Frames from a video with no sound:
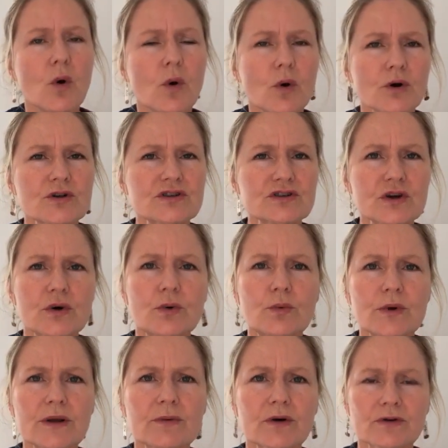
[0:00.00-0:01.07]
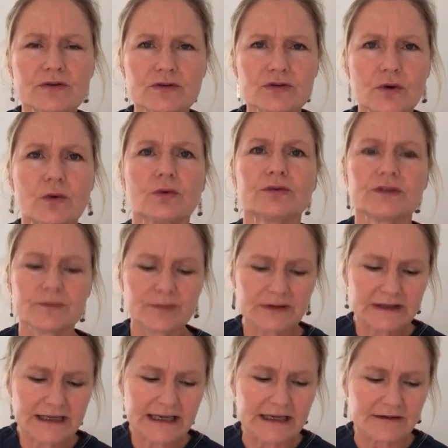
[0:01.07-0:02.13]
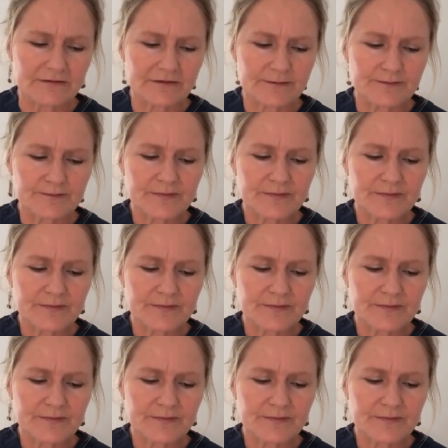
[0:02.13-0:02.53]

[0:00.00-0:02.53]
or so we were told to believe.